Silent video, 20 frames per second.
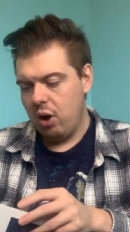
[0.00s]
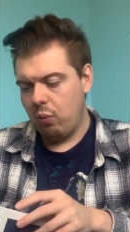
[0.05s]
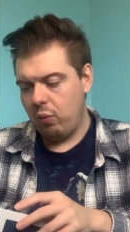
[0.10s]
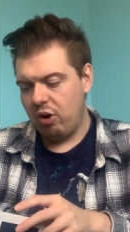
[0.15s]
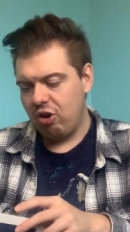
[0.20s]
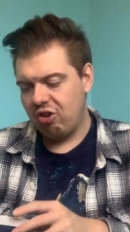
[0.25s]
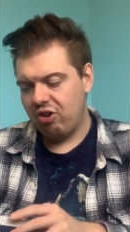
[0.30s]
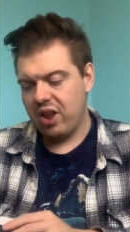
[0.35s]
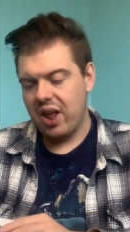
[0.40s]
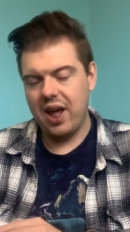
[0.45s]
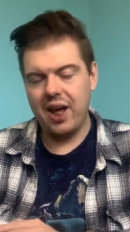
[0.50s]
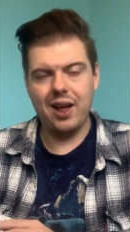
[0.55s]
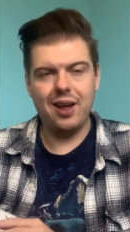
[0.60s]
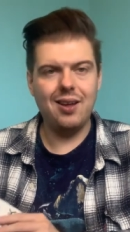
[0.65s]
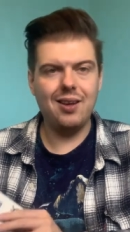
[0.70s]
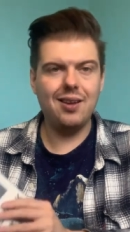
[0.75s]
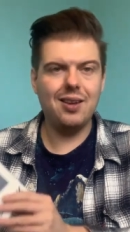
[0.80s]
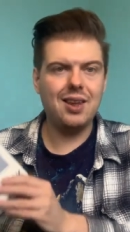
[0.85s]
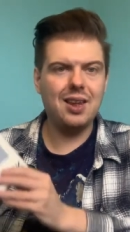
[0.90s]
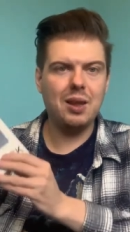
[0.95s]
which
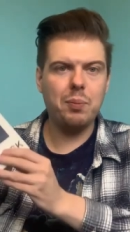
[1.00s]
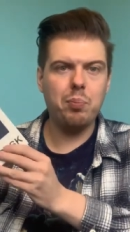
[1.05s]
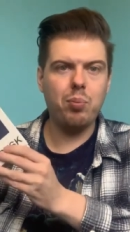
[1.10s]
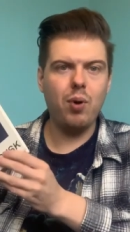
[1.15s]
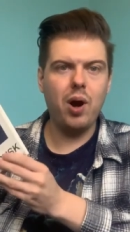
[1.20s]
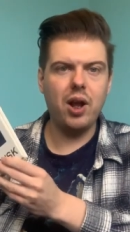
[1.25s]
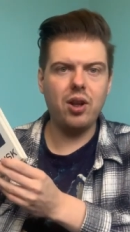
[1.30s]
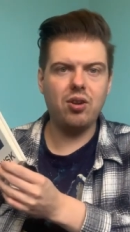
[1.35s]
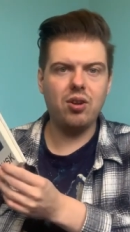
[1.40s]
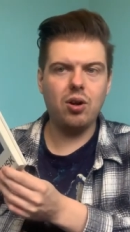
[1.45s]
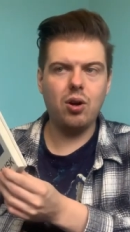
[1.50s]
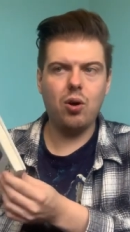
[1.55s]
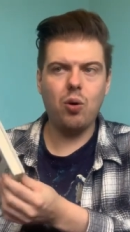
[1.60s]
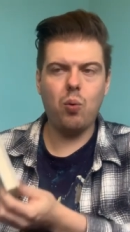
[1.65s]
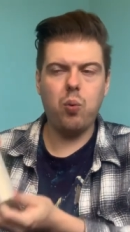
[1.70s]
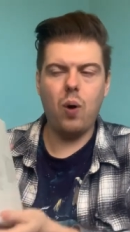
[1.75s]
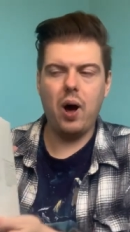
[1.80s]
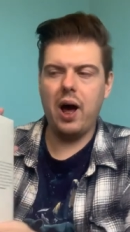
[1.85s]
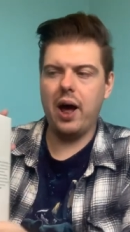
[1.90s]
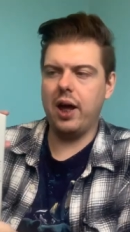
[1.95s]
they spread
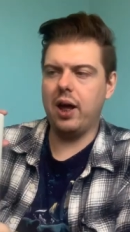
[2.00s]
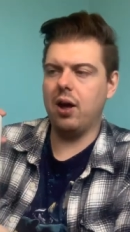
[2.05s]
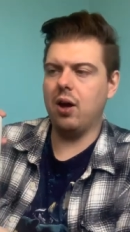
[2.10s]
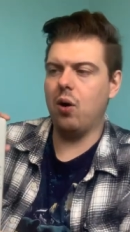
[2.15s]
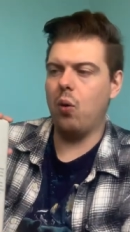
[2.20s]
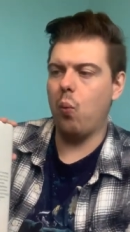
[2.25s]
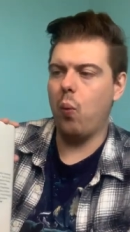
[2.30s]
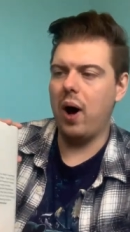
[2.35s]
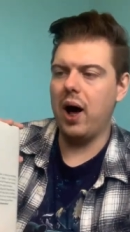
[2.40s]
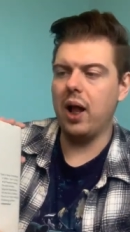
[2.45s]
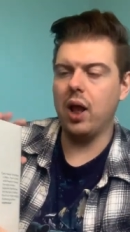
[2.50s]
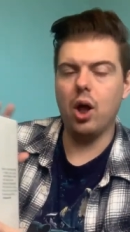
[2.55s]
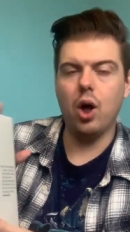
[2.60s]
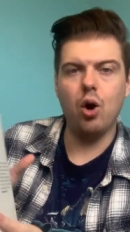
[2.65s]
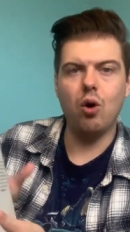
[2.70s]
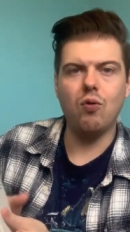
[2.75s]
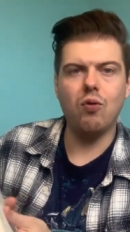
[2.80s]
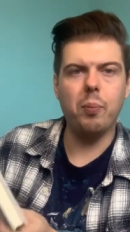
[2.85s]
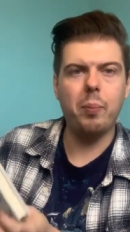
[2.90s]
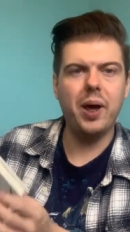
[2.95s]
quite well
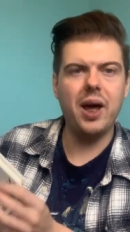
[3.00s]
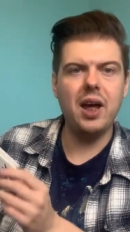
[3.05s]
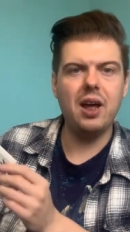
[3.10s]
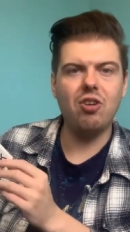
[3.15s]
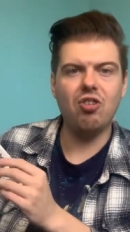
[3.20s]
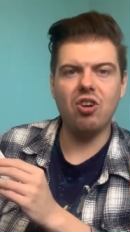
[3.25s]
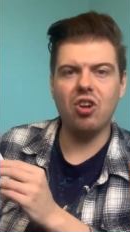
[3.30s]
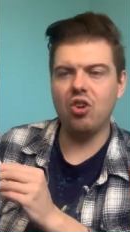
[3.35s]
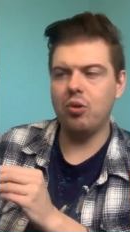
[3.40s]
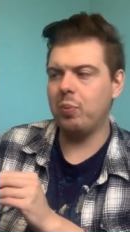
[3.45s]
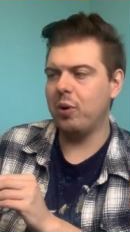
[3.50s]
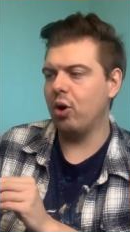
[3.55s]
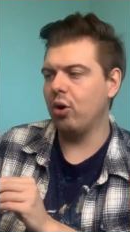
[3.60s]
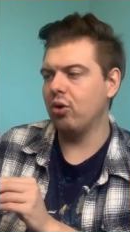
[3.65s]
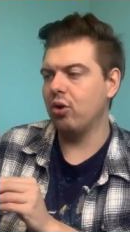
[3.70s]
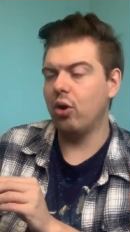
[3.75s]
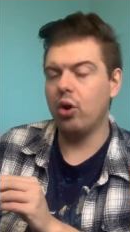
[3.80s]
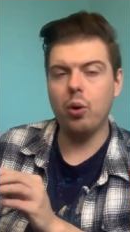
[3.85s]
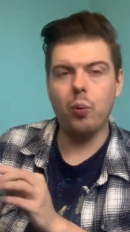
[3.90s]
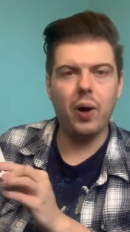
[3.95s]
over pages,
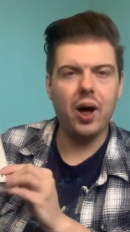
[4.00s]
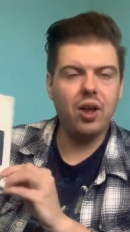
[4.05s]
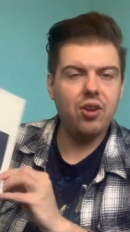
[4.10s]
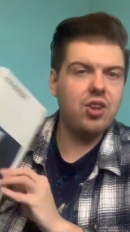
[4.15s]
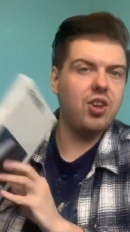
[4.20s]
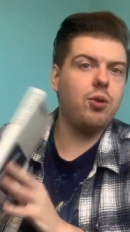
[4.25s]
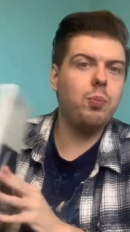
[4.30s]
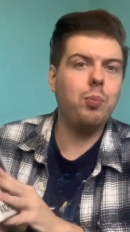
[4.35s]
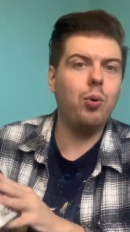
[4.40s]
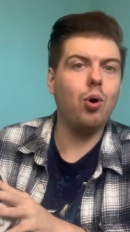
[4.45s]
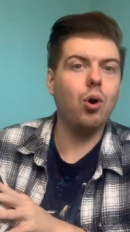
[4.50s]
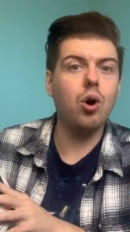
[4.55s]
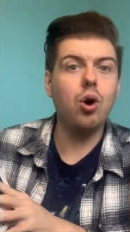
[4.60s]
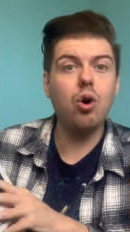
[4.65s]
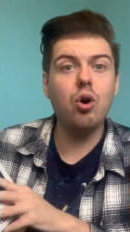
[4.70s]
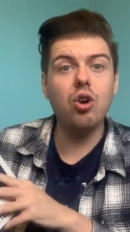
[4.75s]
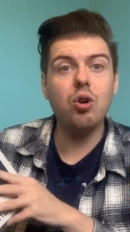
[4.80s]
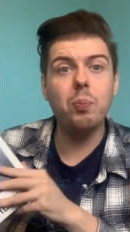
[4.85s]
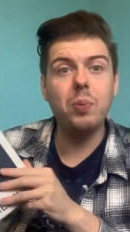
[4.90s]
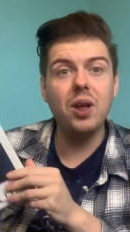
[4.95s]
because otherwise this book
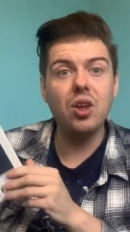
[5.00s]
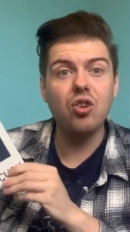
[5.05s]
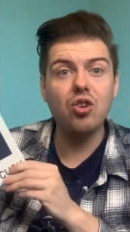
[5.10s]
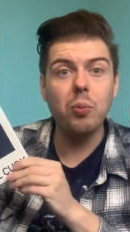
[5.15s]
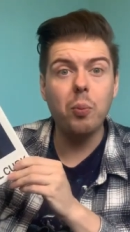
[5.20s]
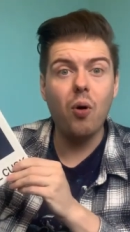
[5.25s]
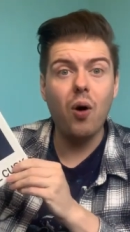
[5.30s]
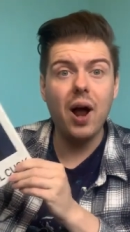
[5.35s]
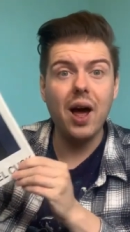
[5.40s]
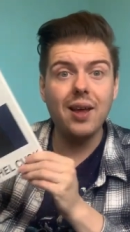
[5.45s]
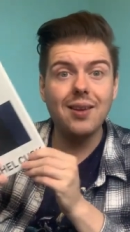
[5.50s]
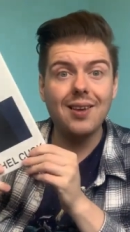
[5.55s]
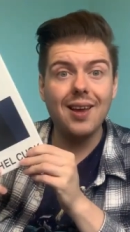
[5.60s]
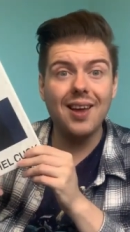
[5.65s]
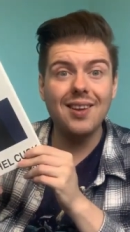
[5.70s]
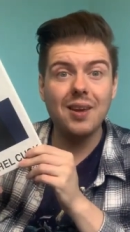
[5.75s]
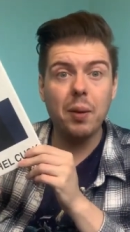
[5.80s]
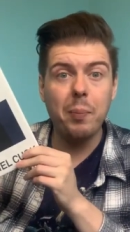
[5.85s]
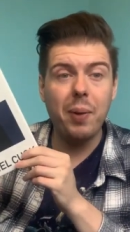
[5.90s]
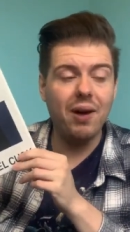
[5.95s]
could have been summarised
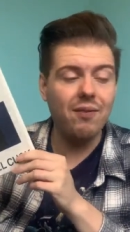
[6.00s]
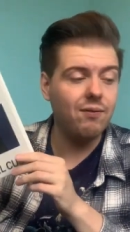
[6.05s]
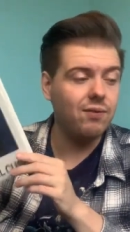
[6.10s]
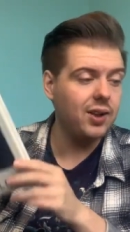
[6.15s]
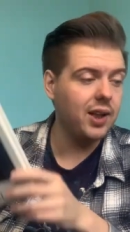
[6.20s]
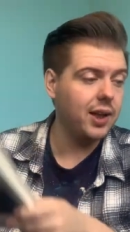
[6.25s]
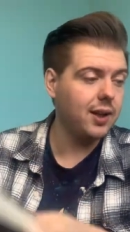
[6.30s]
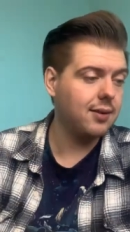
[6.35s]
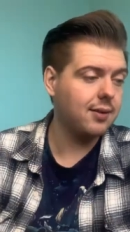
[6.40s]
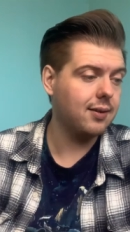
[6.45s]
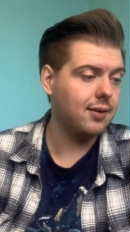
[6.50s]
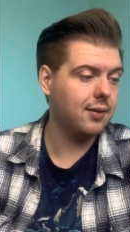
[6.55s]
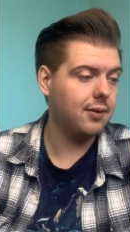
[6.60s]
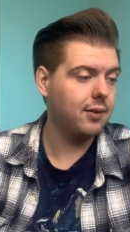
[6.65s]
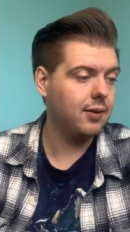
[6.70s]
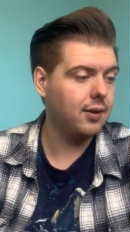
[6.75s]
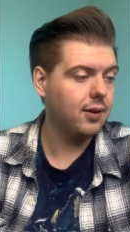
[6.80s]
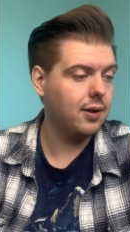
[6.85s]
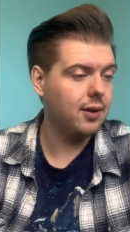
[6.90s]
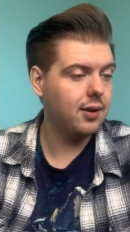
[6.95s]
as a pamphlet.
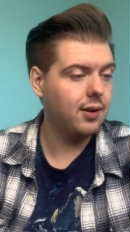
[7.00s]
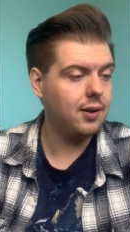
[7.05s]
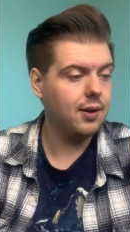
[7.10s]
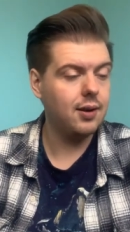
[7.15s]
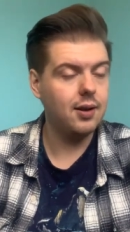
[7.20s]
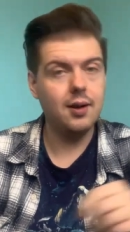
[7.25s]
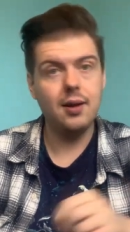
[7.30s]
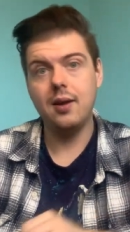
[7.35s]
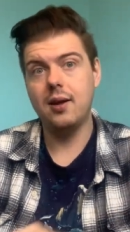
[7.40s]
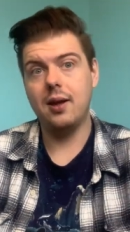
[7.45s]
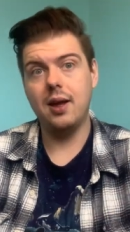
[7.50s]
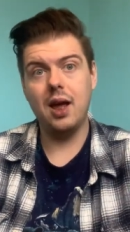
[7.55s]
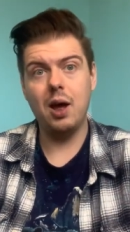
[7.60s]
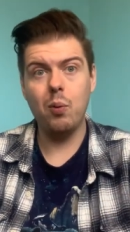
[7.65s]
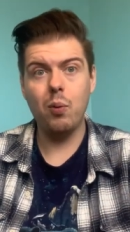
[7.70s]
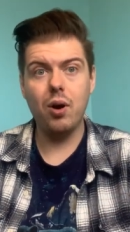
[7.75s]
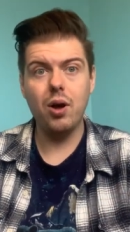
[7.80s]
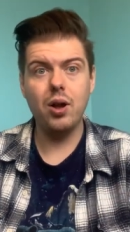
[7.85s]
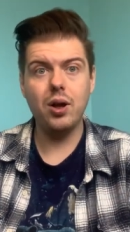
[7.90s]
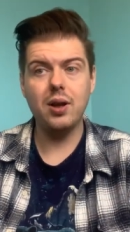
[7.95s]

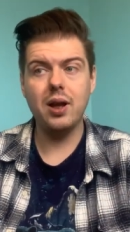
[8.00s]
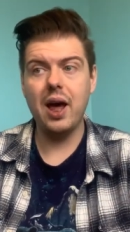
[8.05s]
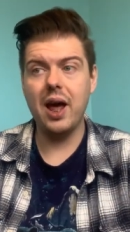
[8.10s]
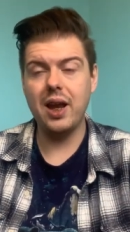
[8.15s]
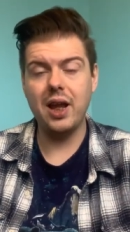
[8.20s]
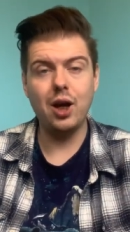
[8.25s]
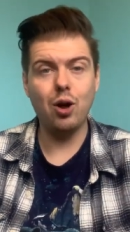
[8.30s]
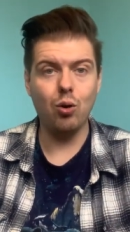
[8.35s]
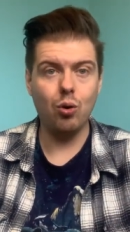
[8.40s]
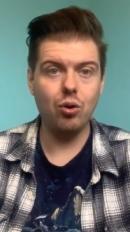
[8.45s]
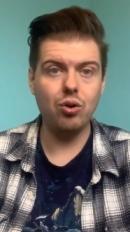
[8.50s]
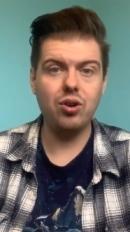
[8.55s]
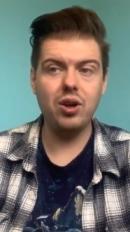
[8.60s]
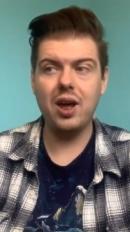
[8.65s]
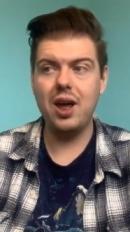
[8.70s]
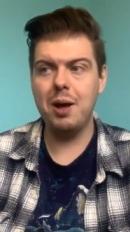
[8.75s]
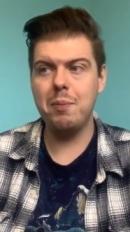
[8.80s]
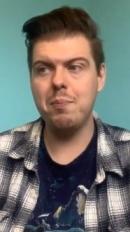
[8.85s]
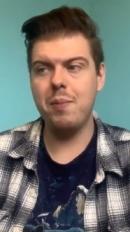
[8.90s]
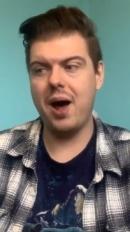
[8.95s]
It weren't any good,
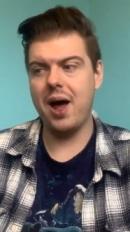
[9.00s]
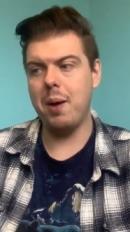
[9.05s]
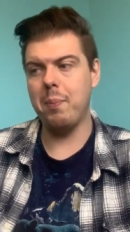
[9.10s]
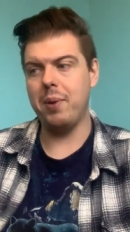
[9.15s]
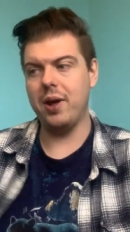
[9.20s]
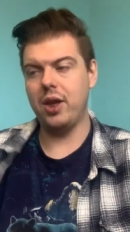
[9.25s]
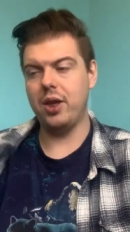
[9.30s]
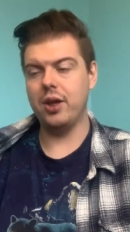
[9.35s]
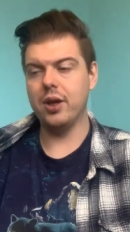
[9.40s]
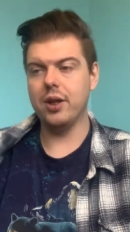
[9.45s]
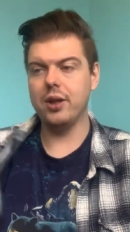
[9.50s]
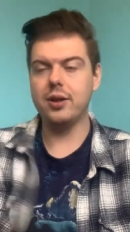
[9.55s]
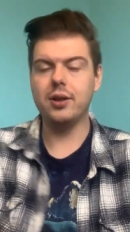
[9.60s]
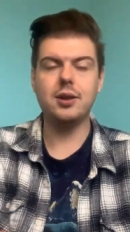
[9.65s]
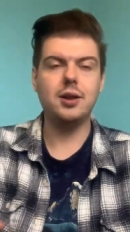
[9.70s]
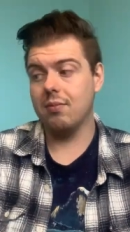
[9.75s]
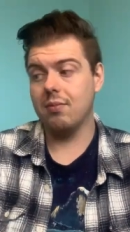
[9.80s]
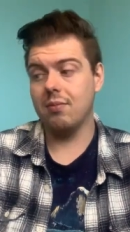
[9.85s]
in my opinion.